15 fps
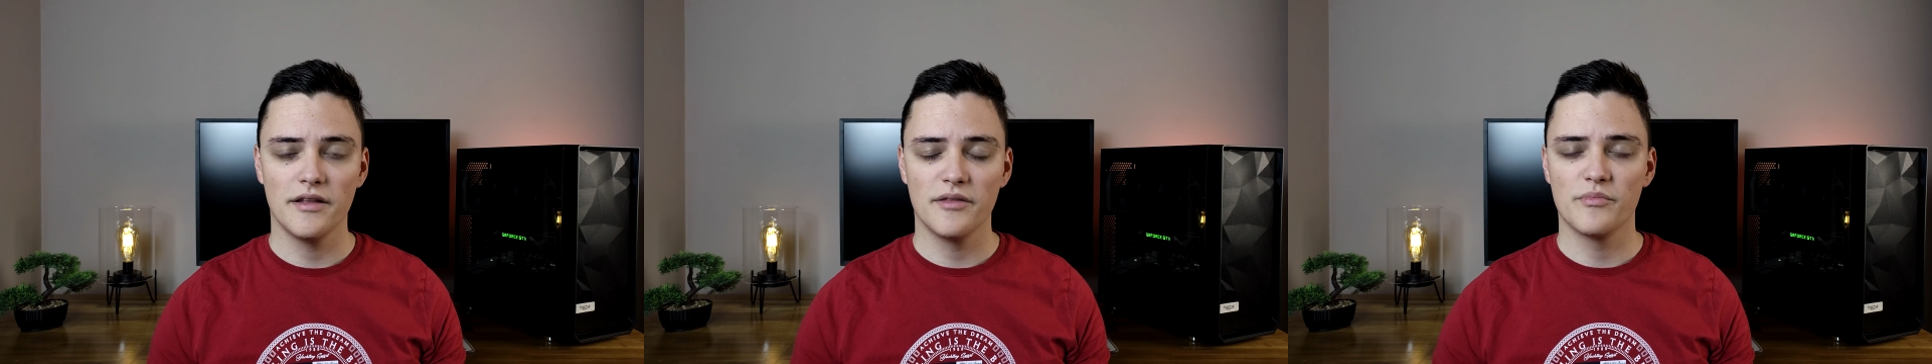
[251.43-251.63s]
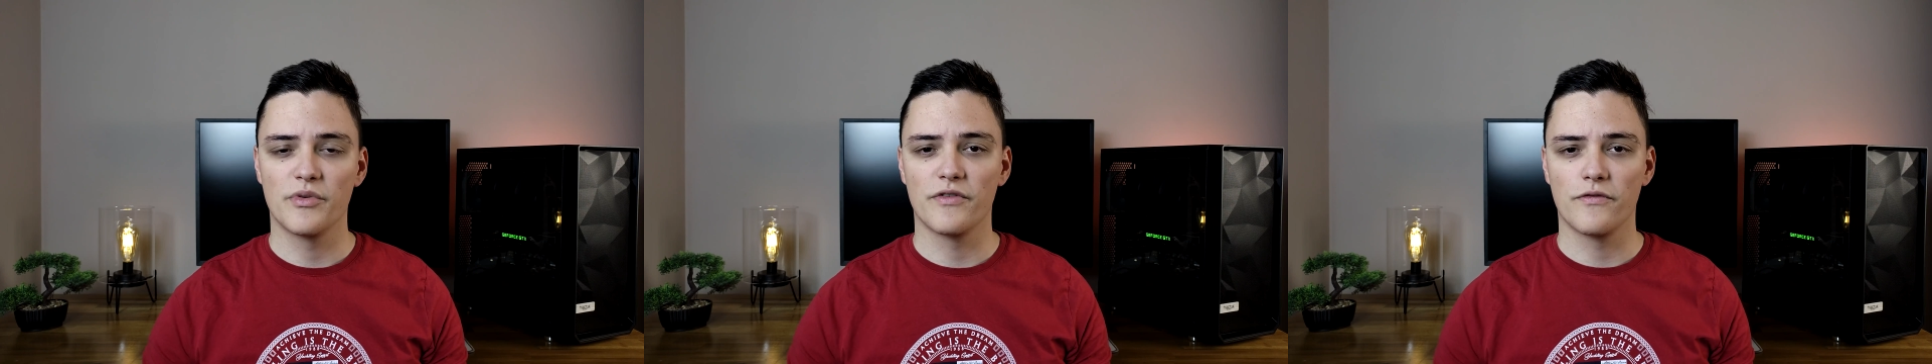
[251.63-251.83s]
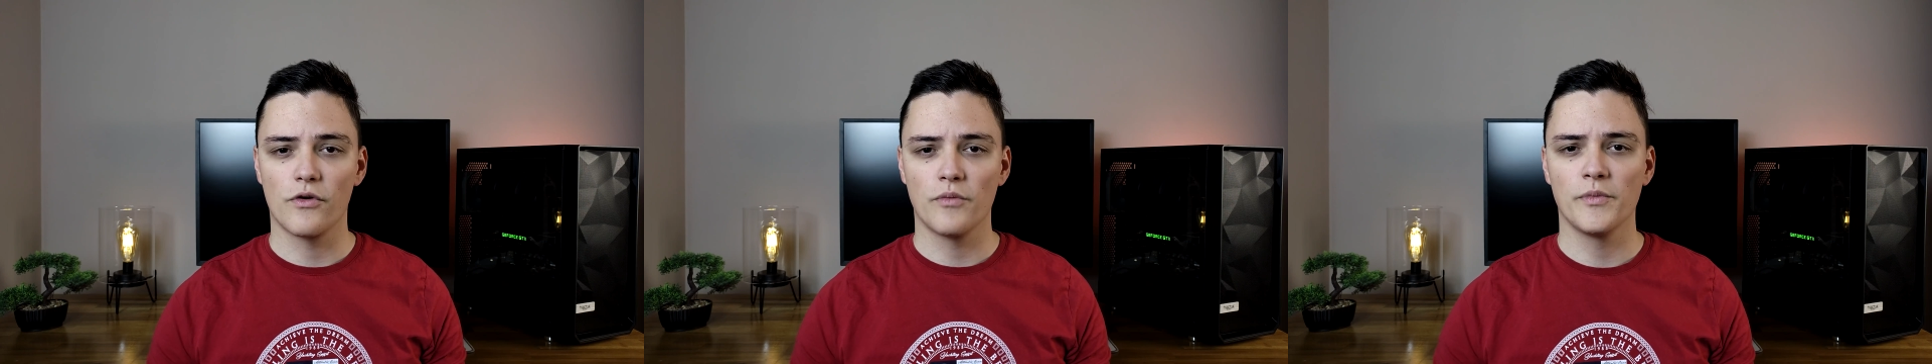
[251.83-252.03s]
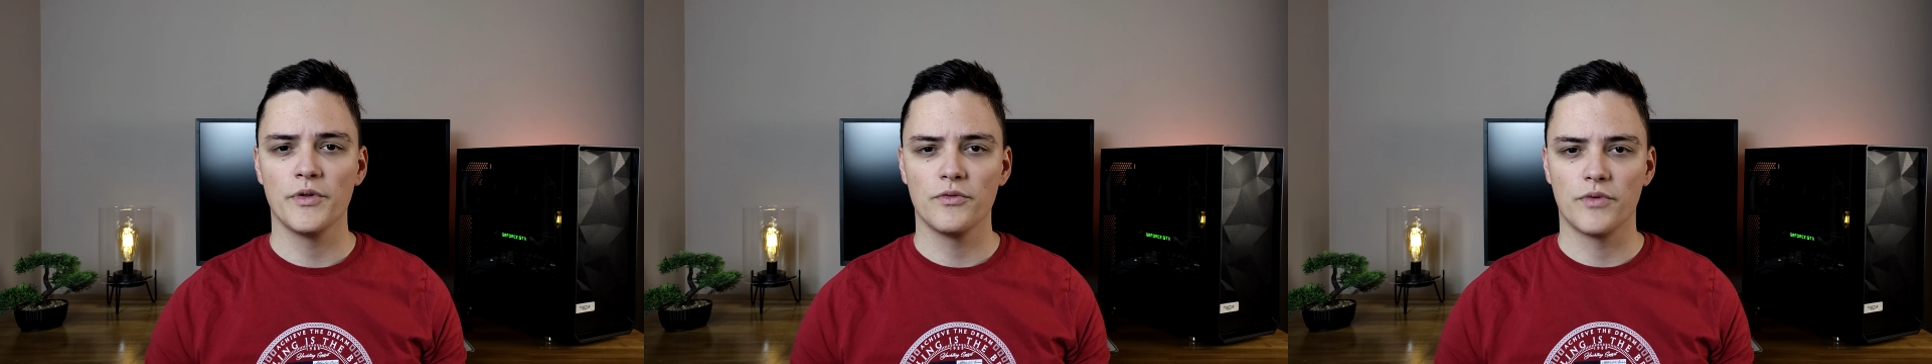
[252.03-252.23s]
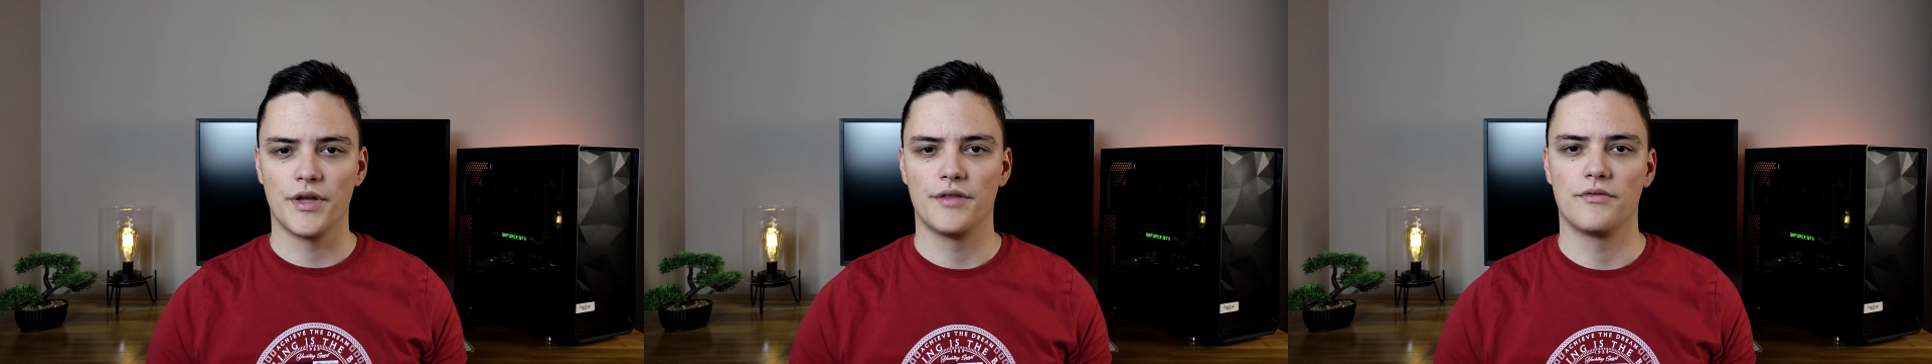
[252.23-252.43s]
and
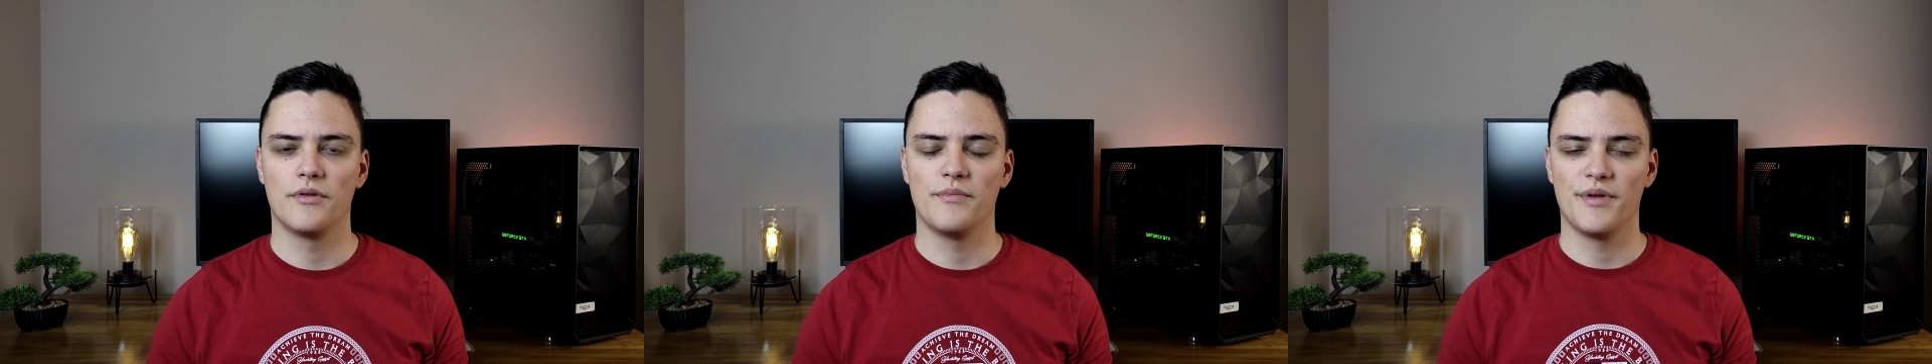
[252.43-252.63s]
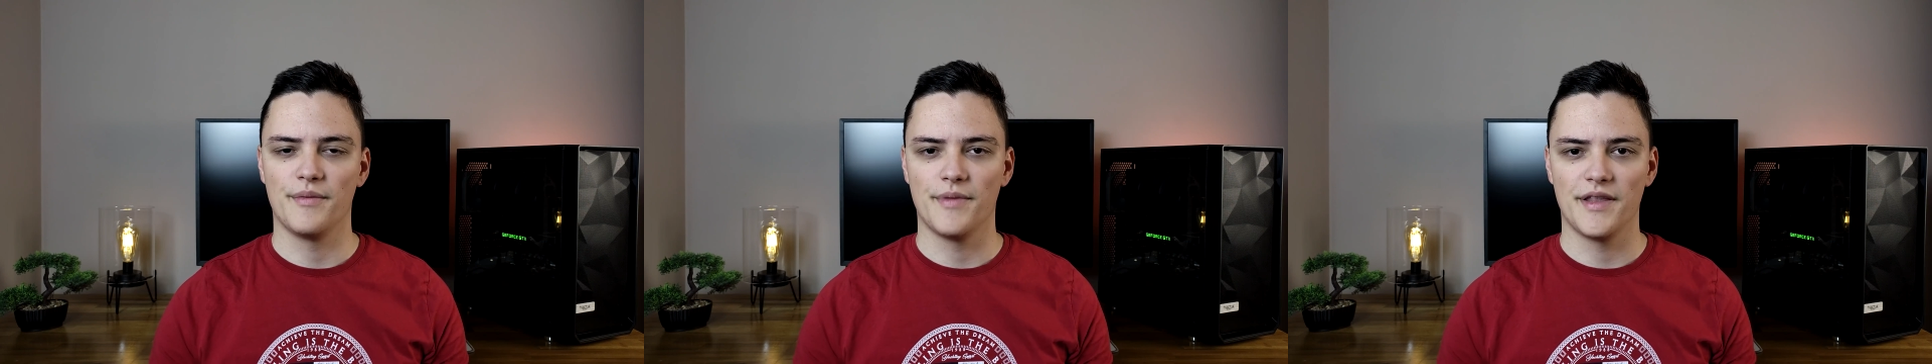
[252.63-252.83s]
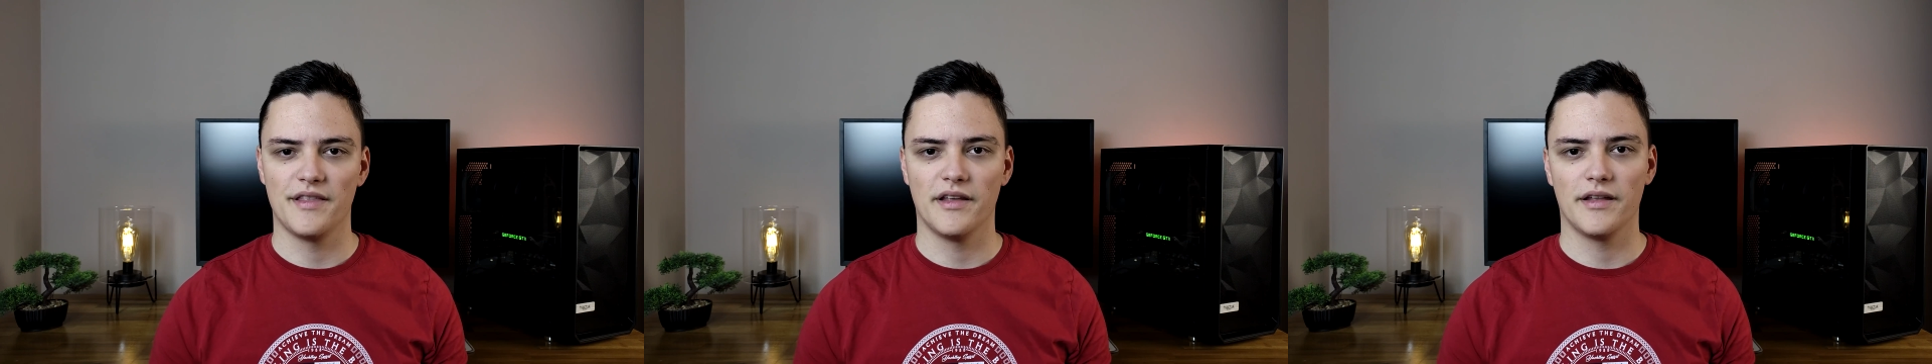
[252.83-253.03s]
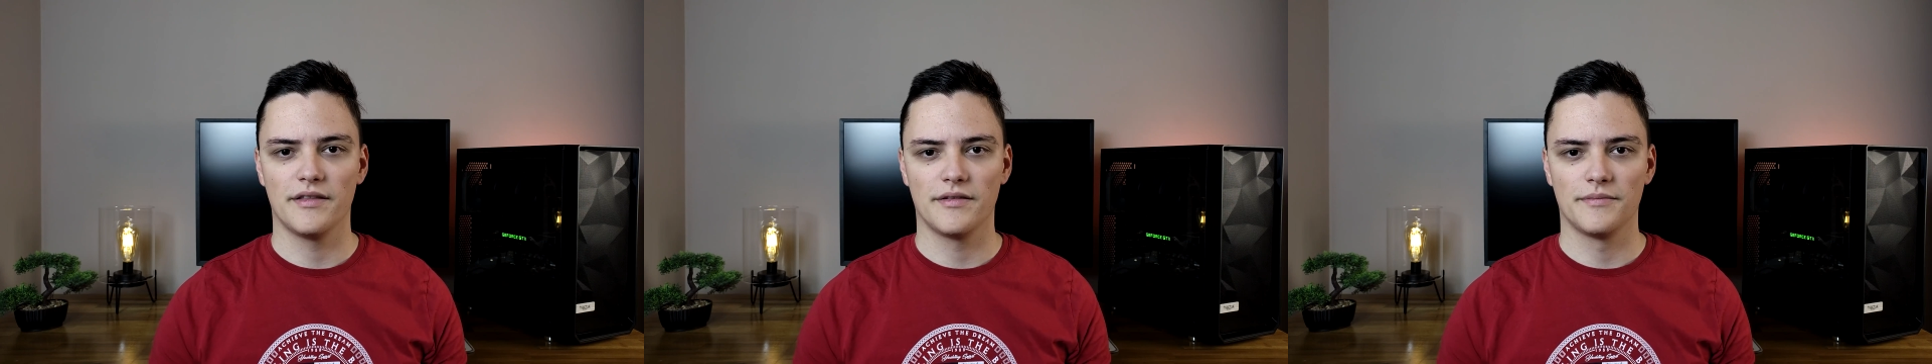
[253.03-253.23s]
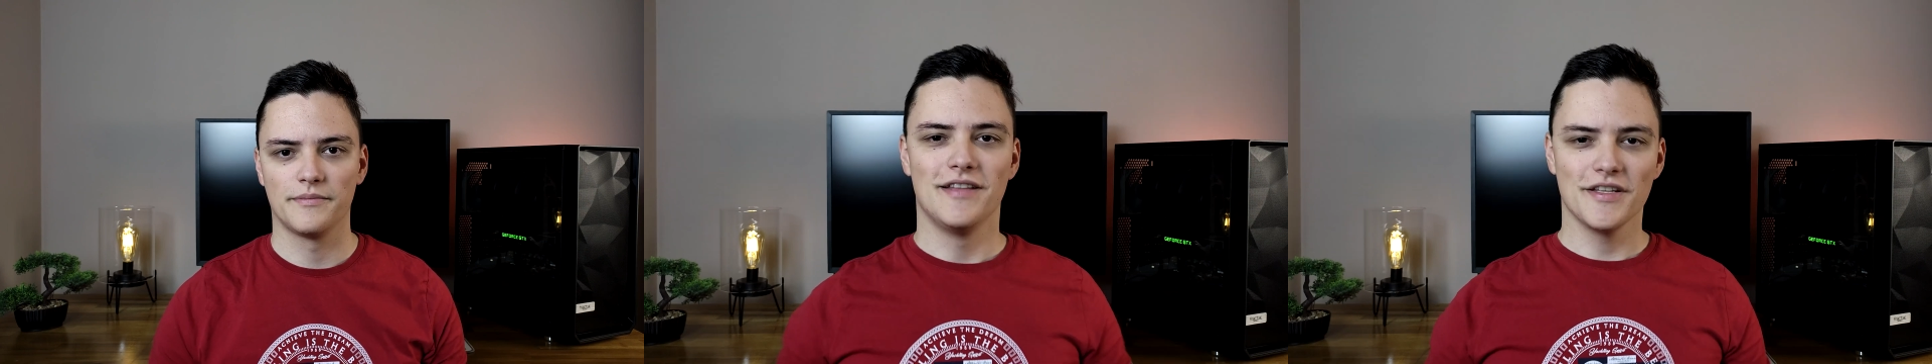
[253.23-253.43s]
performant way to implement that.